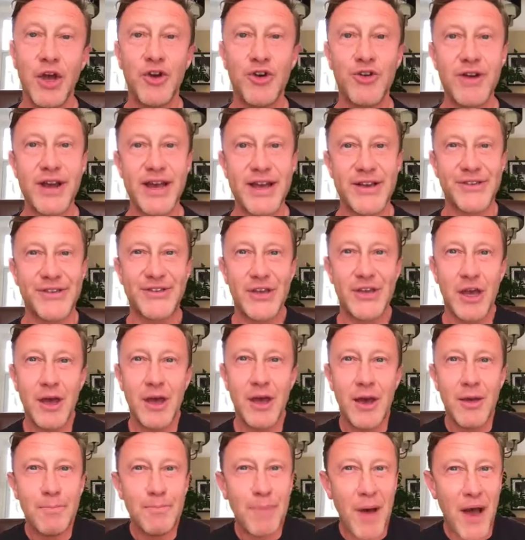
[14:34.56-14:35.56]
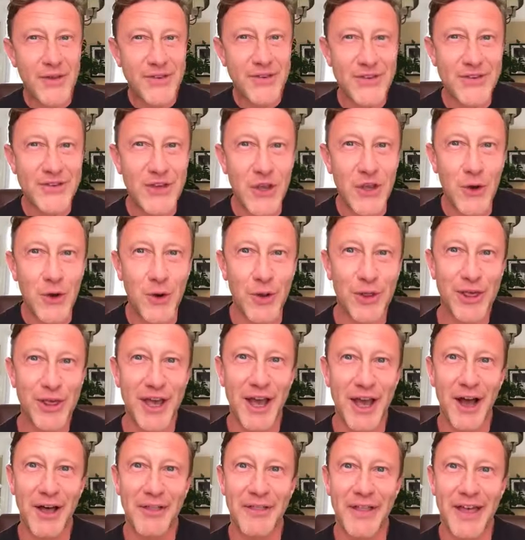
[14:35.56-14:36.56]
Chris, buses
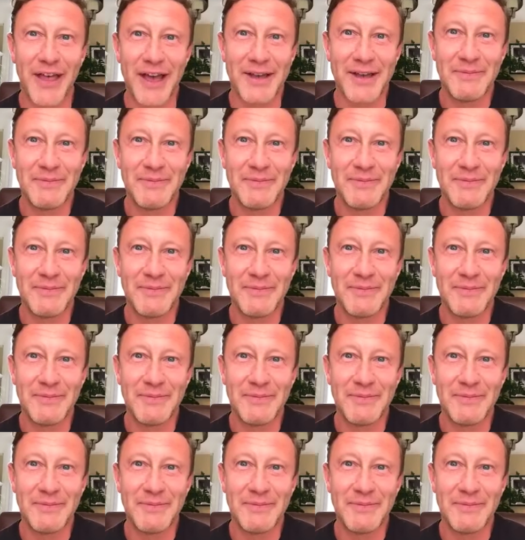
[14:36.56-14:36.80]
aren't they?